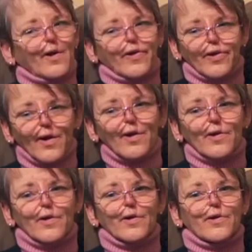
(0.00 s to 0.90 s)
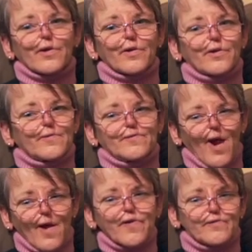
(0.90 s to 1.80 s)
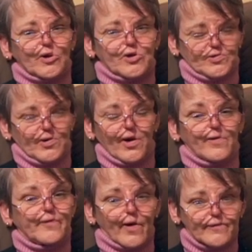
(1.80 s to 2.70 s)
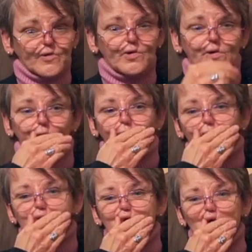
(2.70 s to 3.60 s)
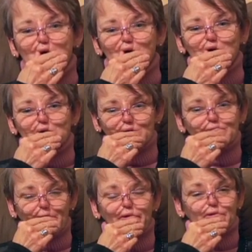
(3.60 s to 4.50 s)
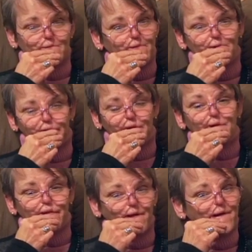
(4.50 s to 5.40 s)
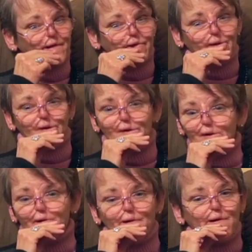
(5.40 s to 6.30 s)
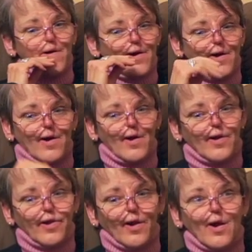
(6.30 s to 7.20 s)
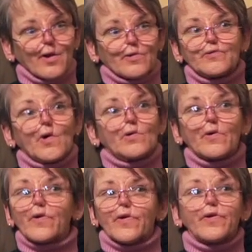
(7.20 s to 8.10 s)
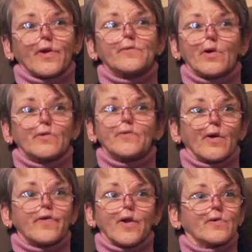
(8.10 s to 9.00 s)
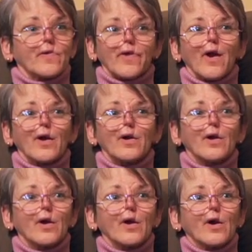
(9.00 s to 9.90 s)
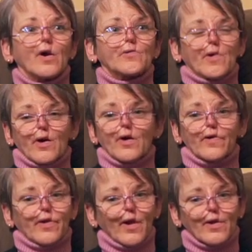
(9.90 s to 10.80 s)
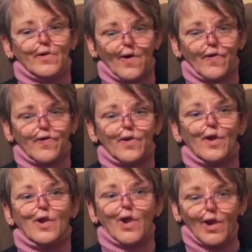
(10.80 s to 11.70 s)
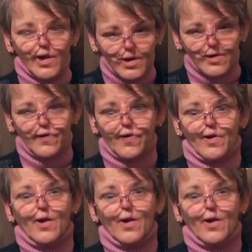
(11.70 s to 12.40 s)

I think the vast majority of people who commit suicide, I think kind of fall into the same kind of place I was at, where they just can't